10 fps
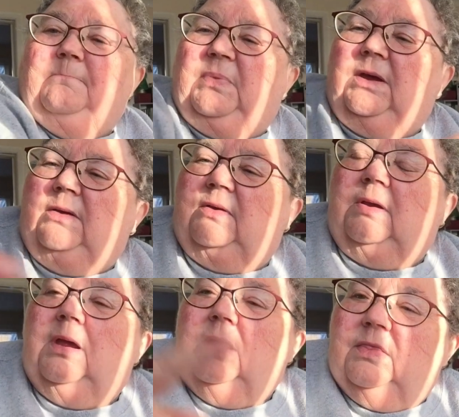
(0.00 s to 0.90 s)
piece
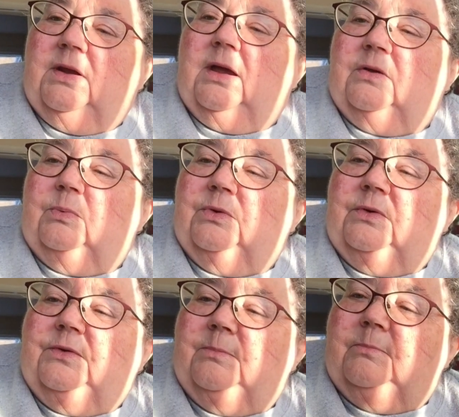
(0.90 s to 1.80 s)
the next
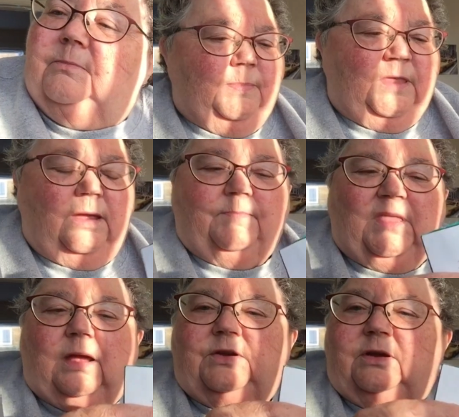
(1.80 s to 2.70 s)
ones. Now,
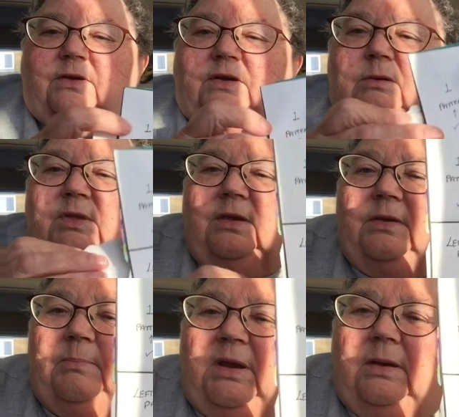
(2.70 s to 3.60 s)
as you can see with this
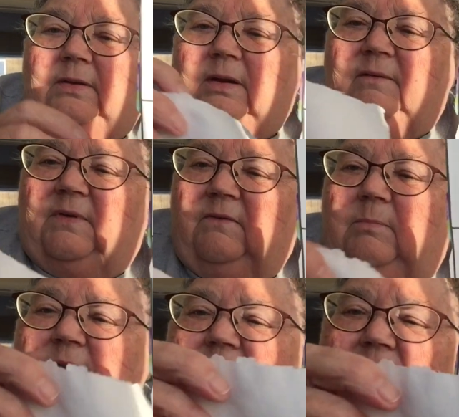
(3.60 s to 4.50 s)
piece, I've given
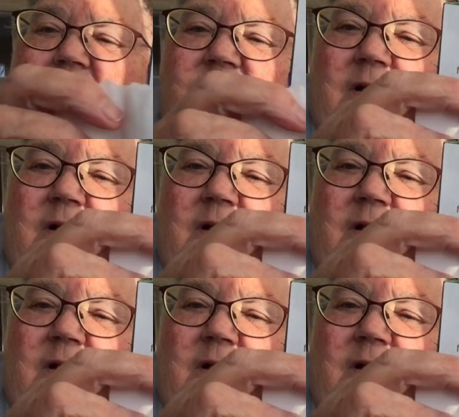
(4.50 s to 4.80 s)
myself